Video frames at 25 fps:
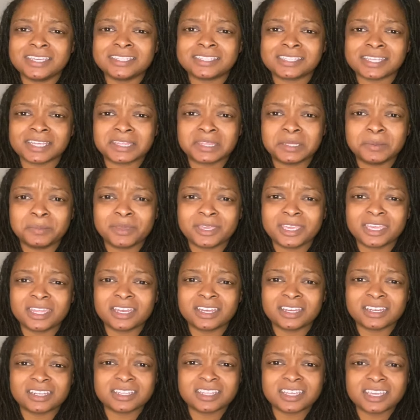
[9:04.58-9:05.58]
at the
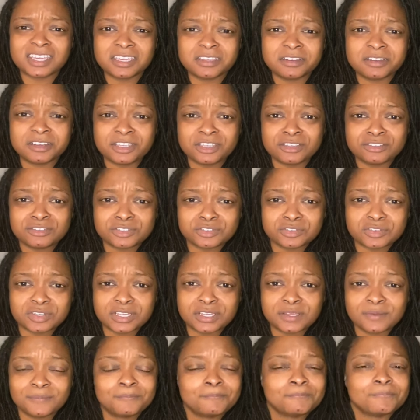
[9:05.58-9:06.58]
beginning of the year
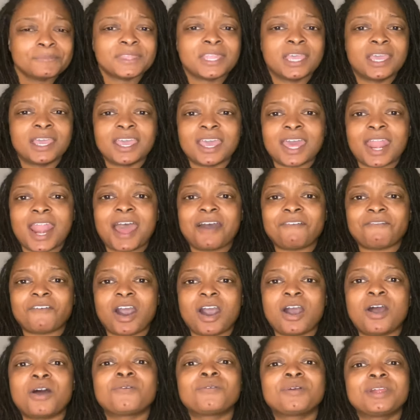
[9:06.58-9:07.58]
usually, and I've
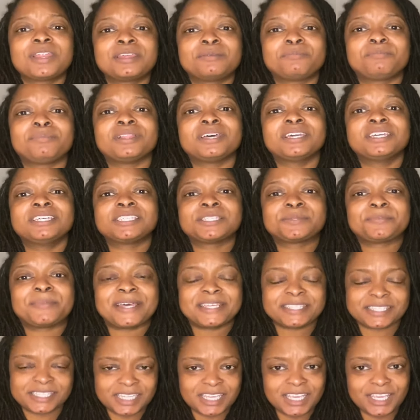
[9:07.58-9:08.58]
already placed my
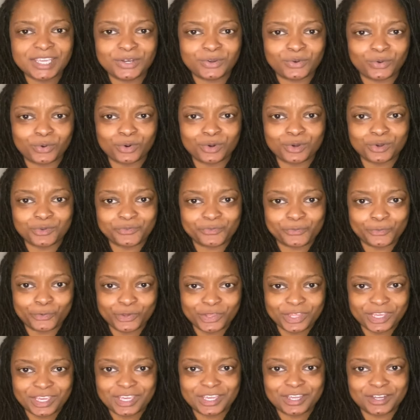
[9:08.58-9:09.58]
seed order for
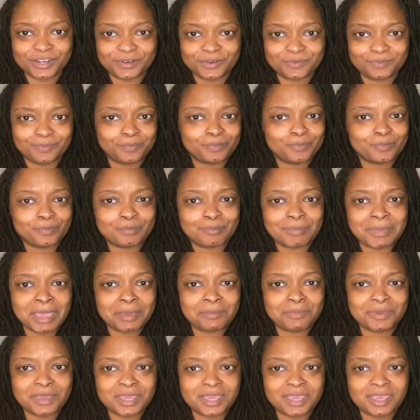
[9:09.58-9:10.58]
the year.
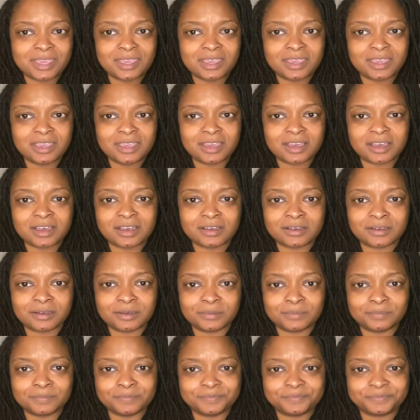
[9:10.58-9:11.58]
Maybe
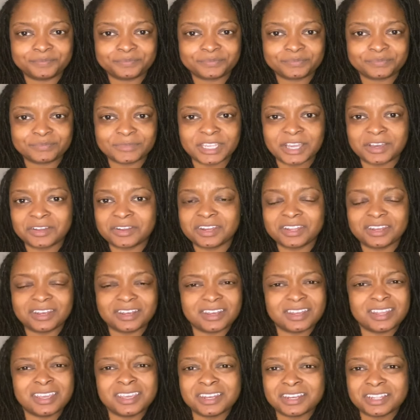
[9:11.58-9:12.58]

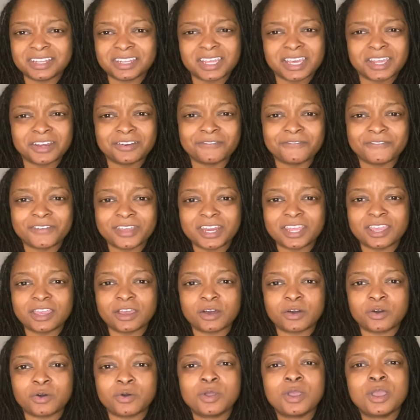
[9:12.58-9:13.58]
in a later
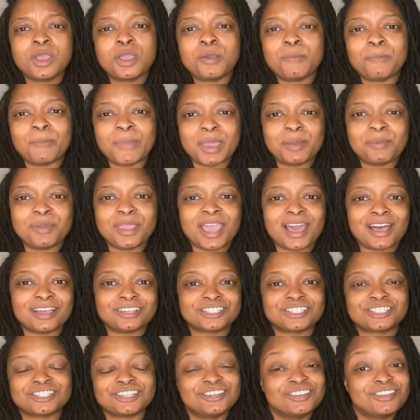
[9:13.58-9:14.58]
video, maybe I'll
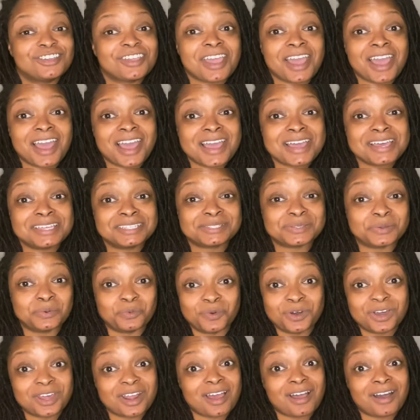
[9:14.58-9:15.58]
show you guys
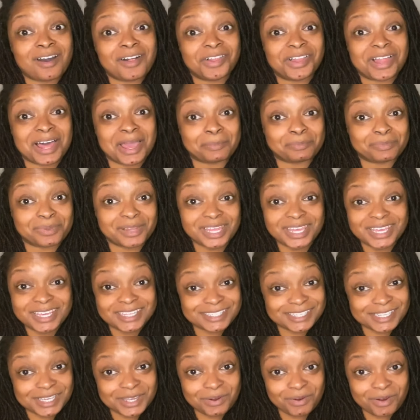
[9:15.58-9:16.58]
what all I plan
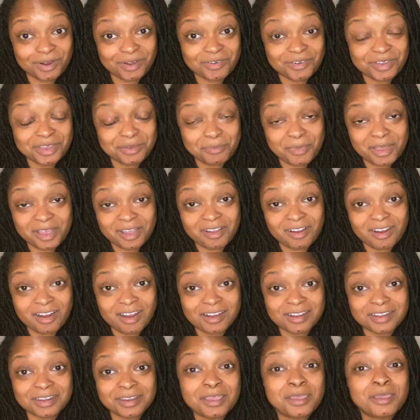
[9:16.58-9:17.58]
to grow in my
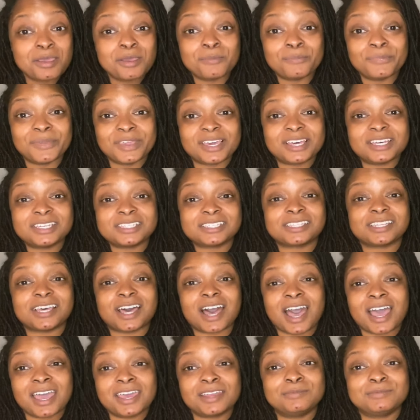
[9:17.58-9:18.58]
garden, because the
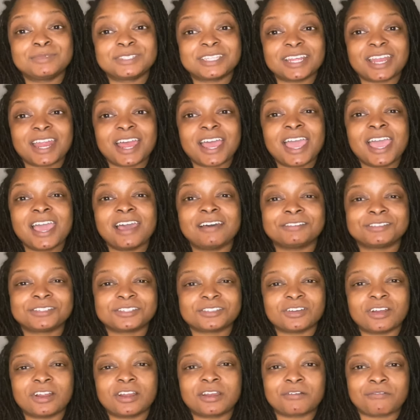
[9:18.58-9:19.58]
items that I have
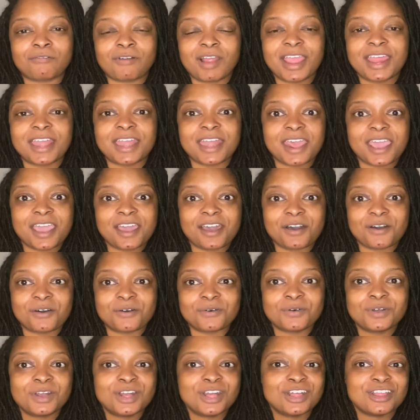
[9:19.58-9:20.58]
started right
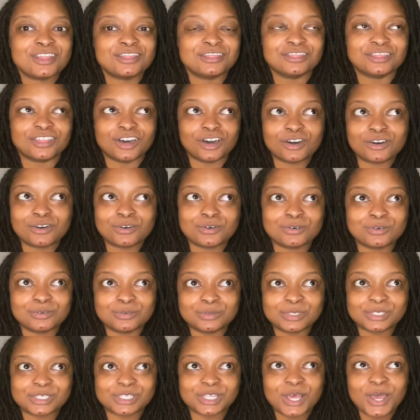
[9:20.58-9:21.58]
now,
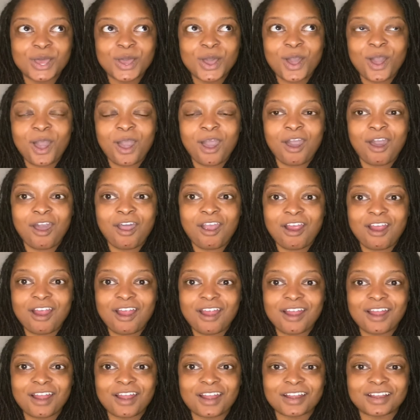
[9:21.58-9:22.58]
those
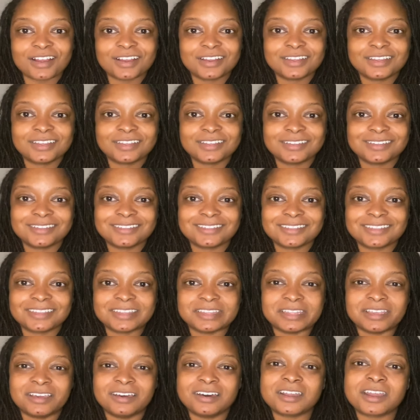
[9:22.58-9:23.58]
are
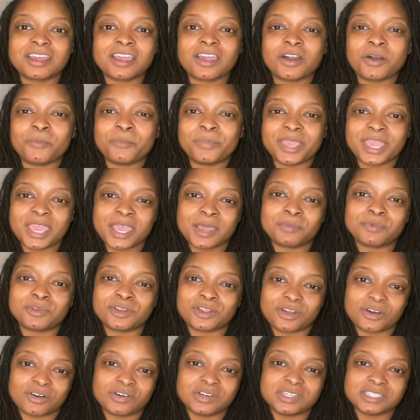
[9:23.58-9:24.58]
gonna be able to
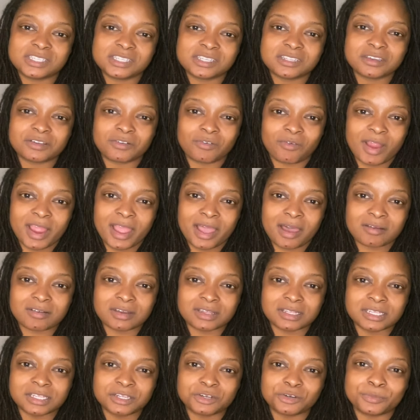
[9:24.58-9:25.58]
go into the ground a
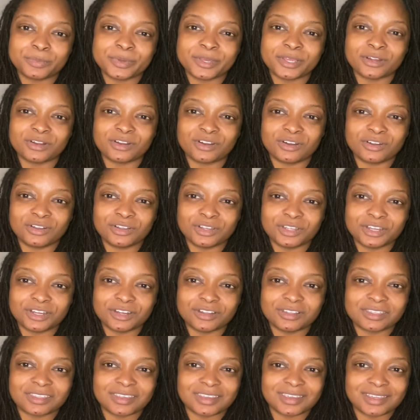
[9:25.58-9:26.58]
little bit earlier
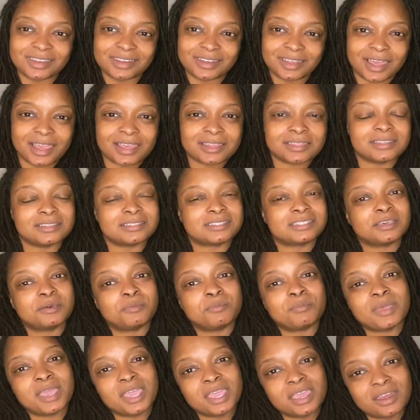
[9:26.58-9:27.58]
than like the
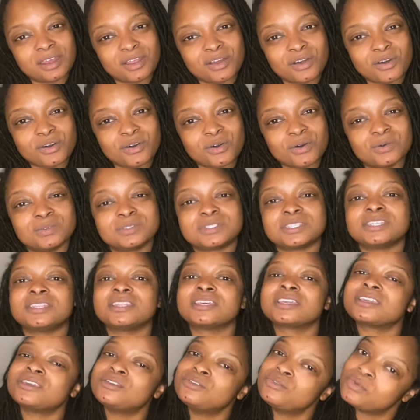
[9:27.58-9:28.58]
tomatoes and
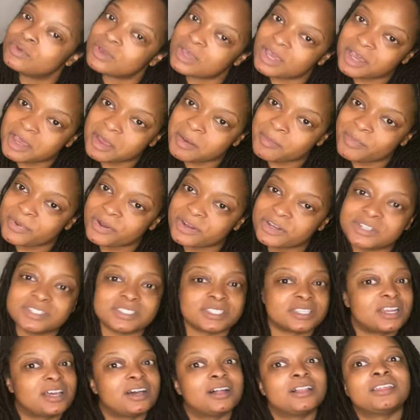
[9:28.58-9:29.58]
the cucumbers
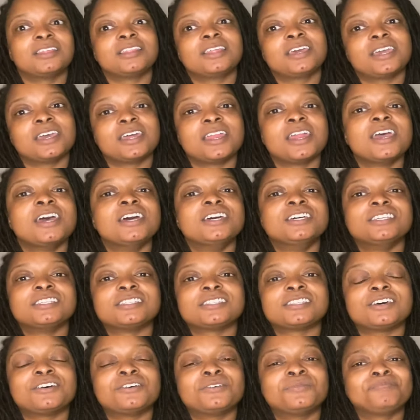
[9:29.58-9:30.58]
and all of that.
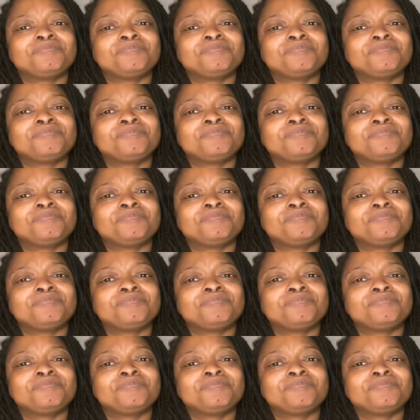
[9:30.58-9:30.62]
So